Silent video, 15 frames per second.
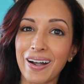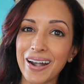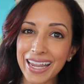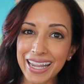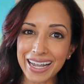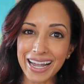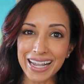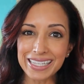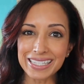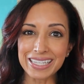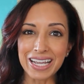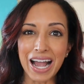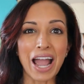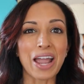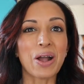All right, guys,
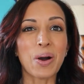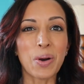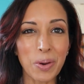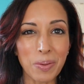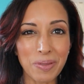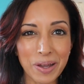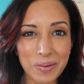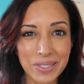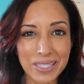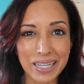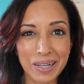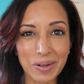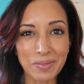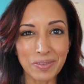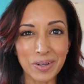I hope that
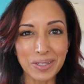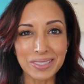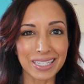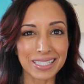was helpful.